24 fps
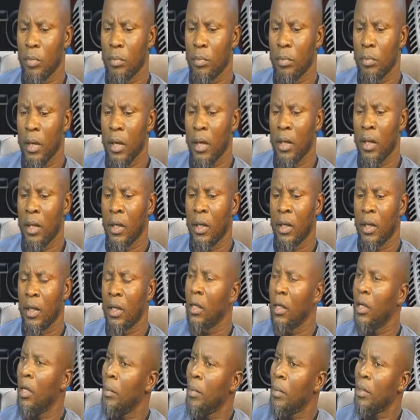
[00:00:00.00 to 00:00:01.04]
my
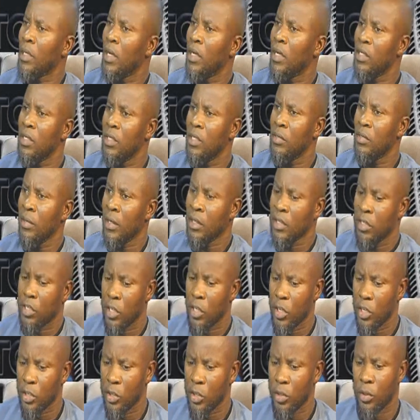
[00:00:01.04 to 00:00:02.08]
hepatitis
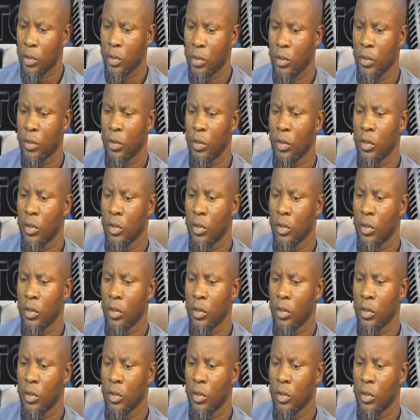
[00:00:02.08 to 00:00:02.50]
vaccination